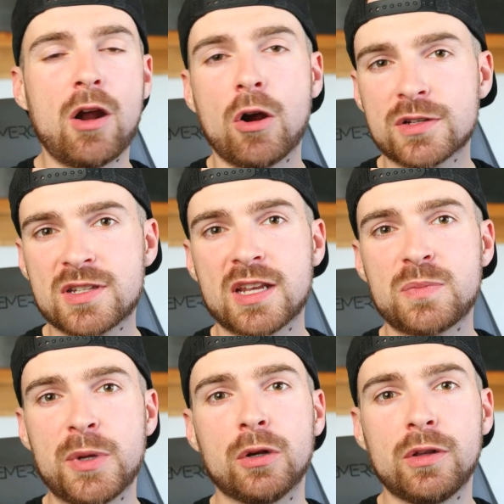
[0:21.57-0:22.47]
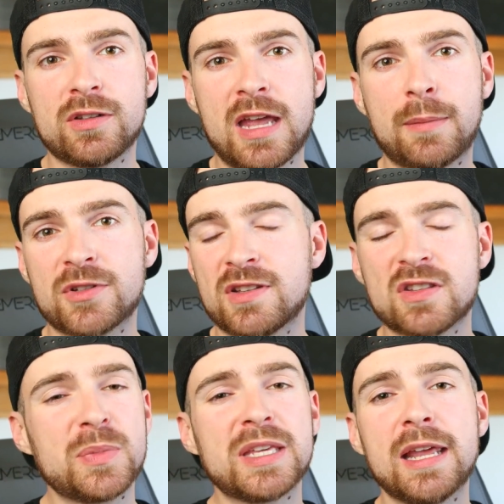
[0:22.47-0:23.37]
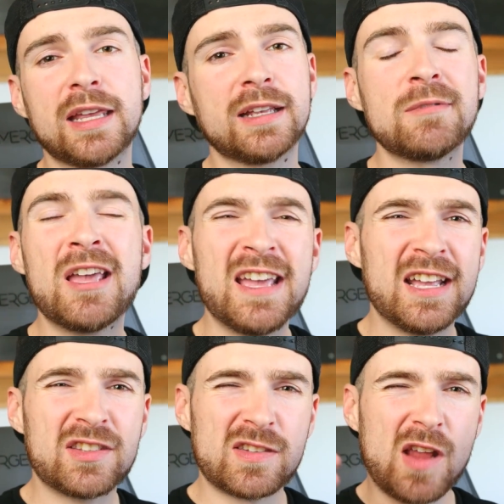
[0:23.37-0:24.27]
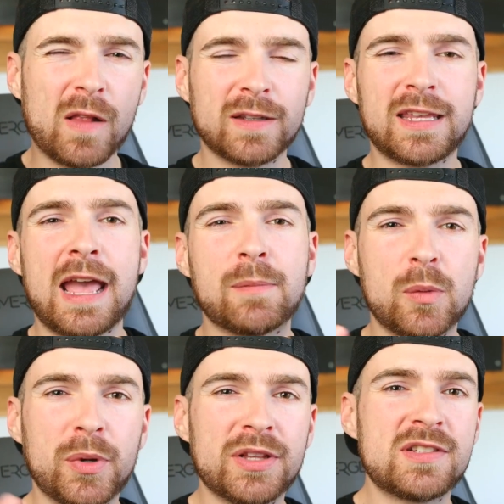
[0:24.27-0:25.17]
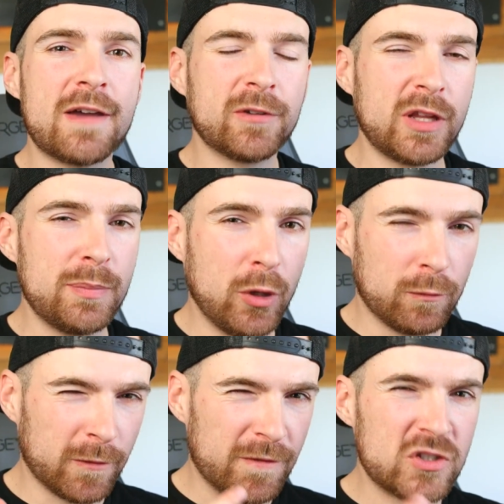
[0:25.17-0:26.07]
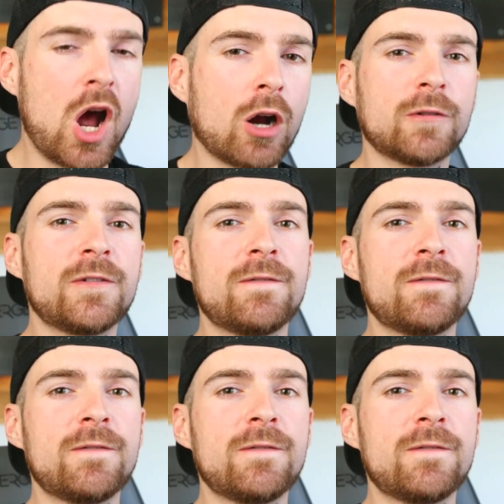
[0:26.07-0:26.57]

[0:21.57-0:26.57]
R6 mirrorless camera since the beginning. It's a solid camera, but it's definitely built for photography